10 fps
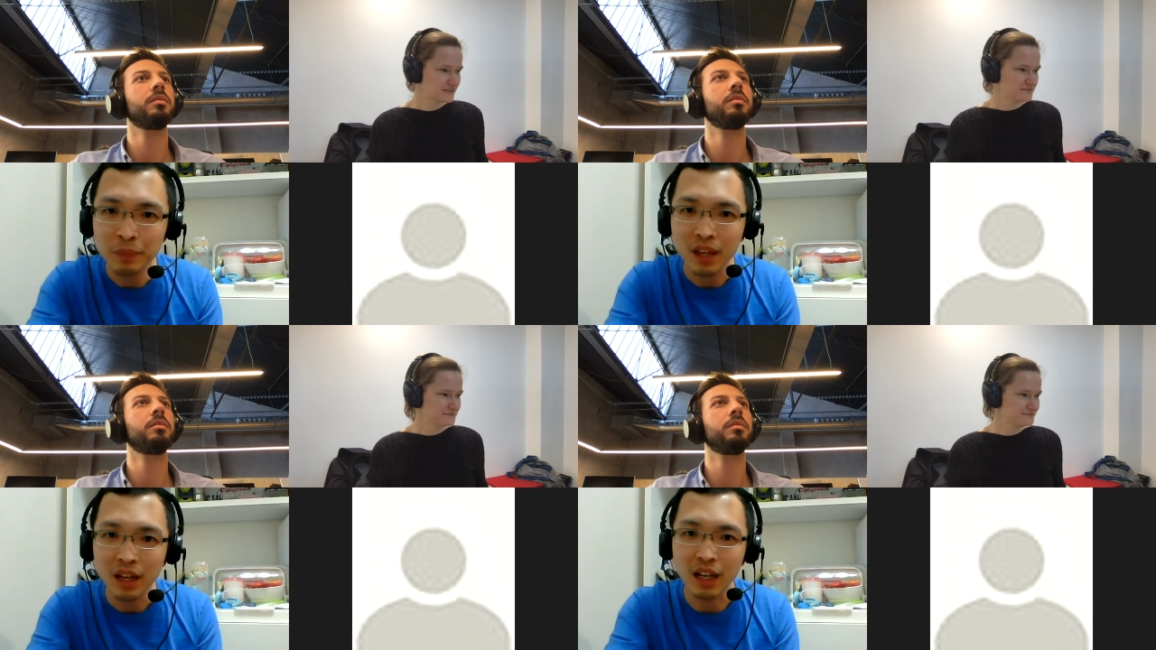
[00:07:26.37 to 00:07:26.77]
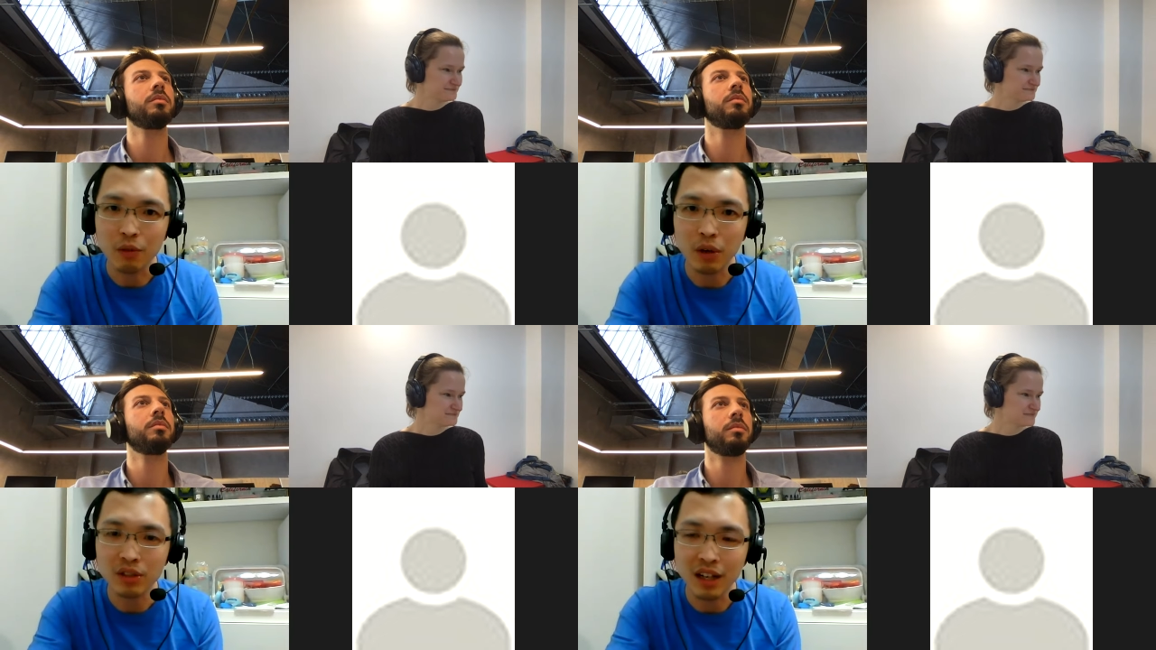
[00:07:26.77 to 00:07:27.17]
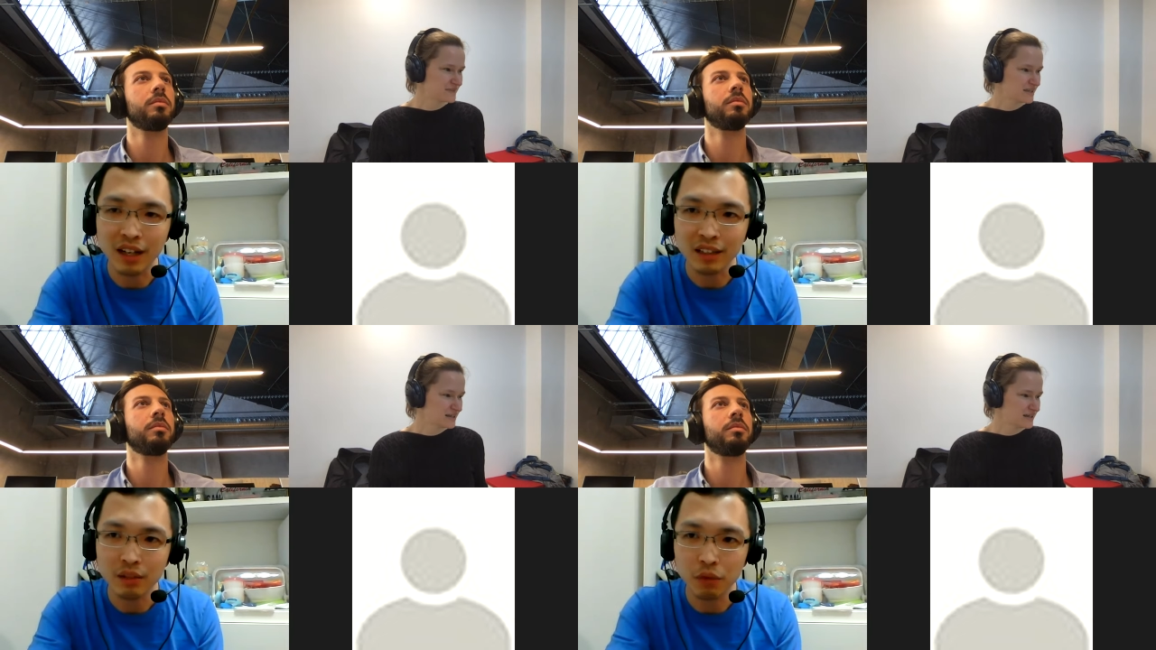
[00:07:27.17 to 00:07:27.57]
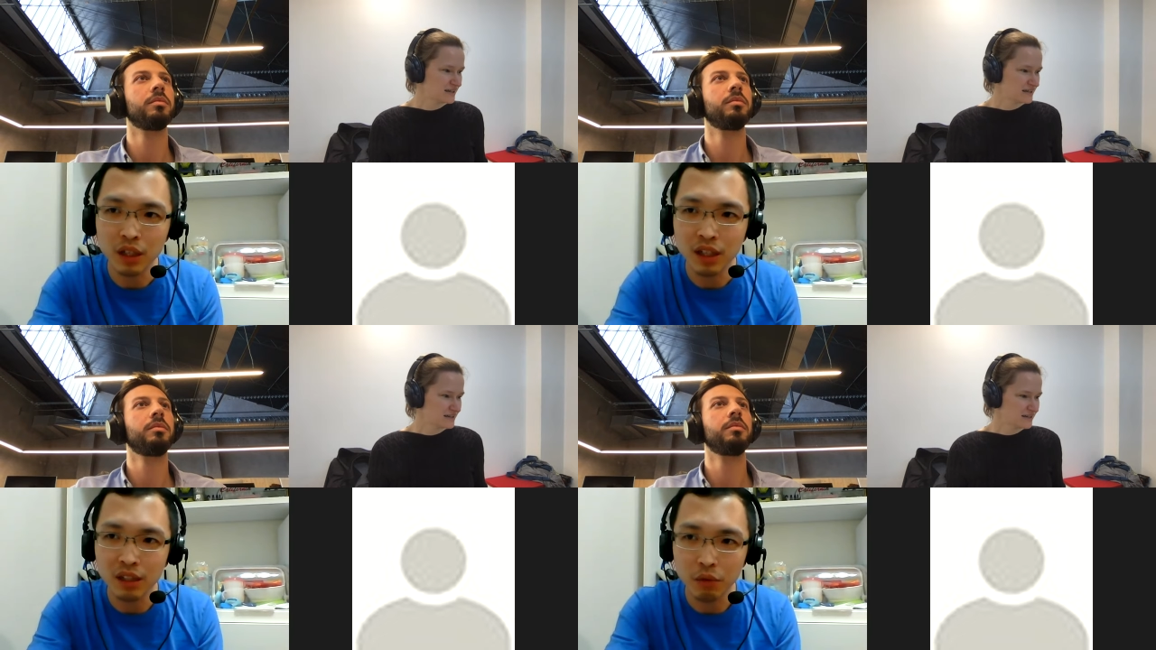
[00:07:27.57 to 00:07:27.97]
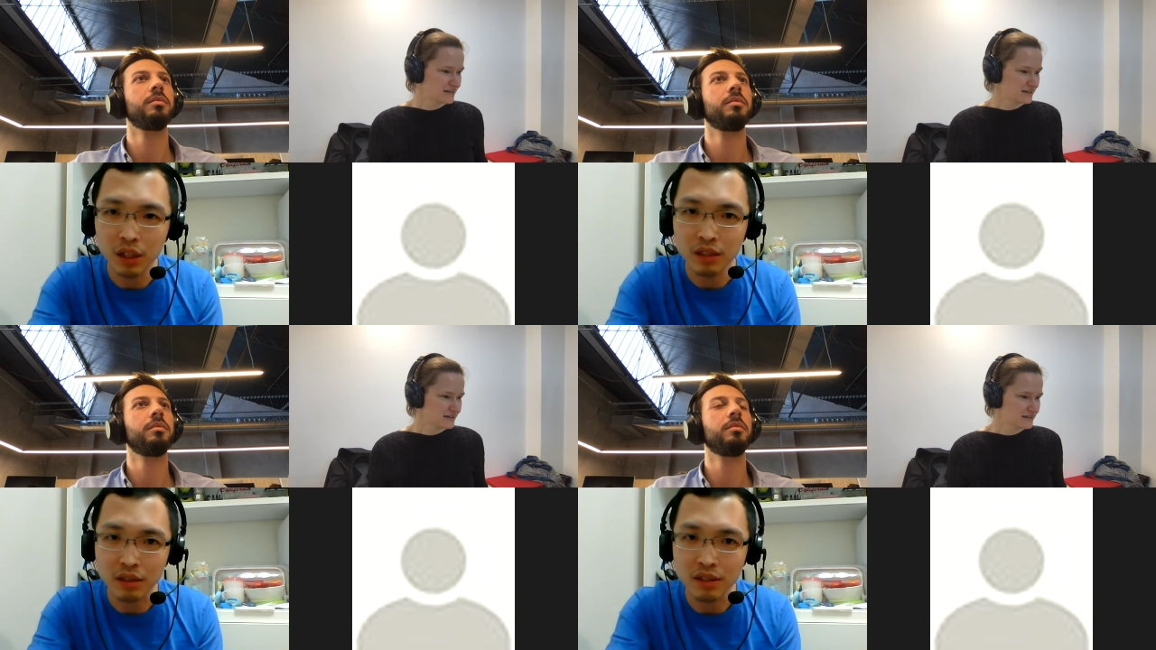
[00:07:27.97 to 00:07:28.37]
Speaker 1: Cool. And it was like really,
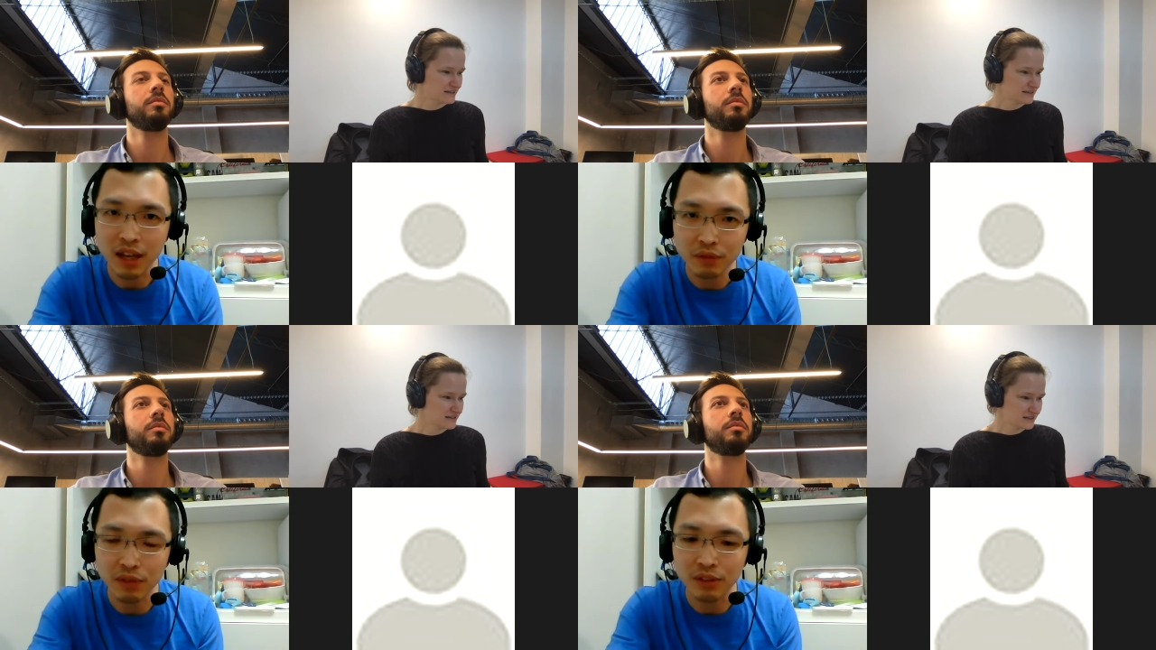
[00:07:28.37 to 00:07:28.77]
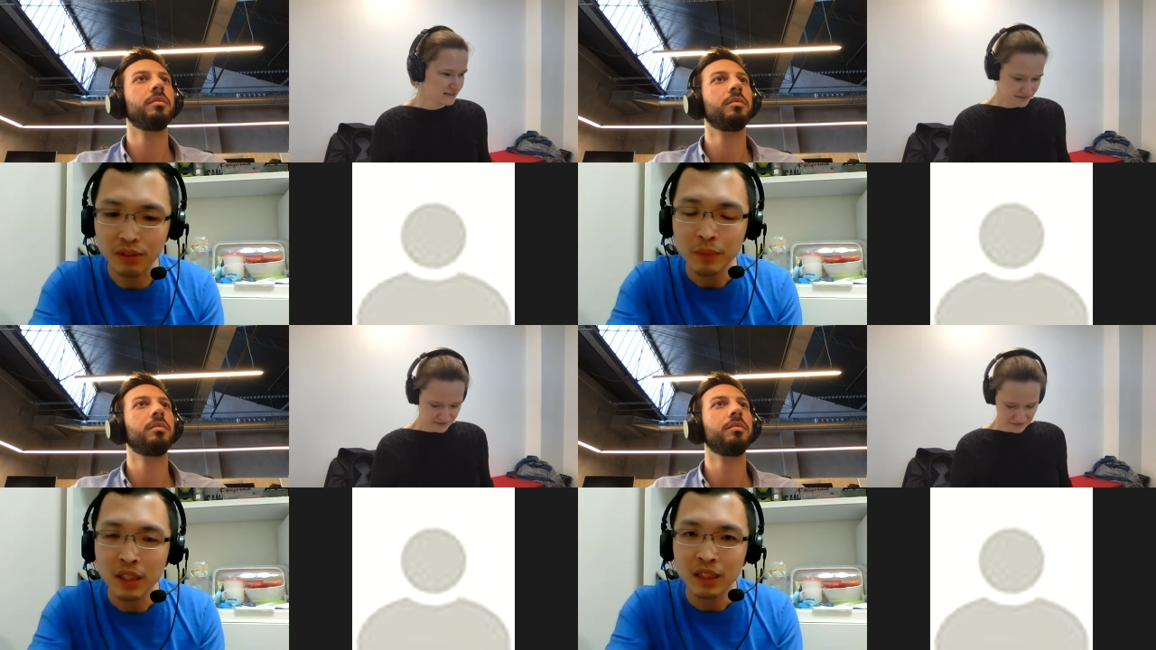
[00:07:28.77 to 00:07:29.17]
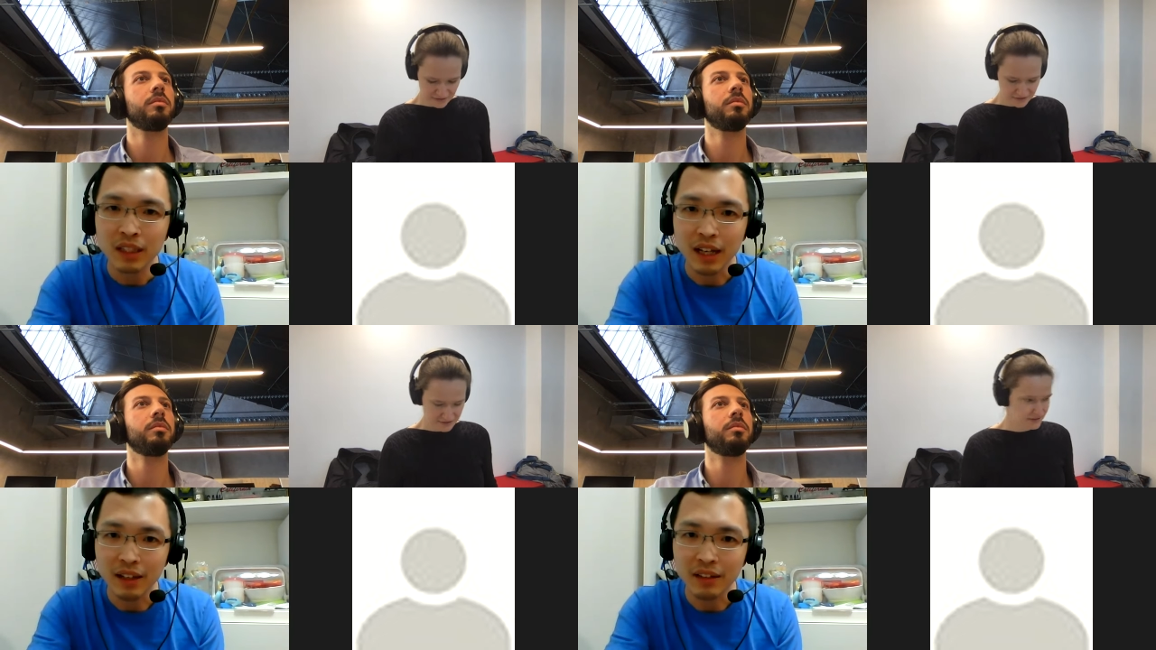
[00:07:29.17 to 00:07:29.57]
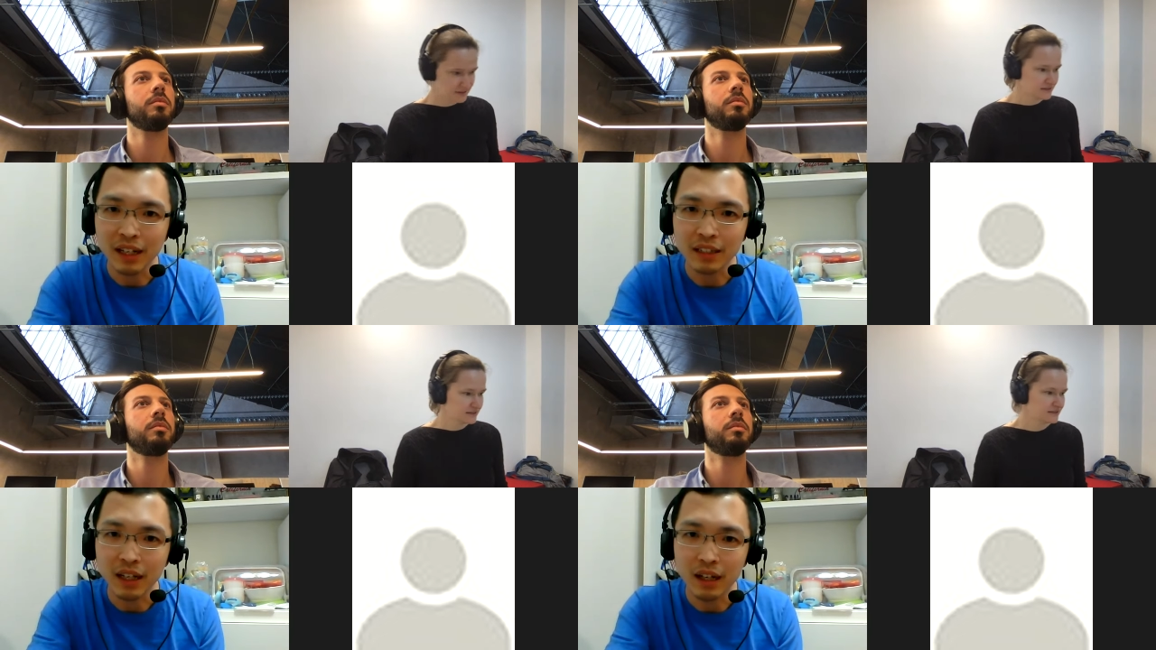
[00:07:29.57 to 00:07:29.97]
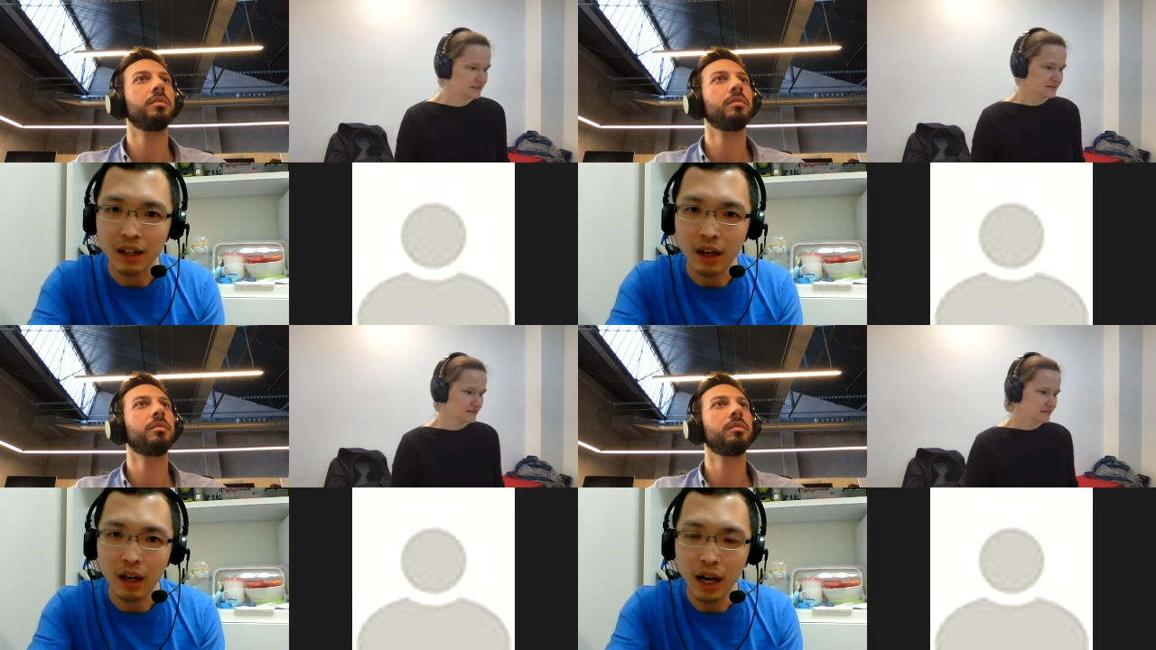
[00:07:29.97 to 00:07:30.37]
really successful. And then uh, I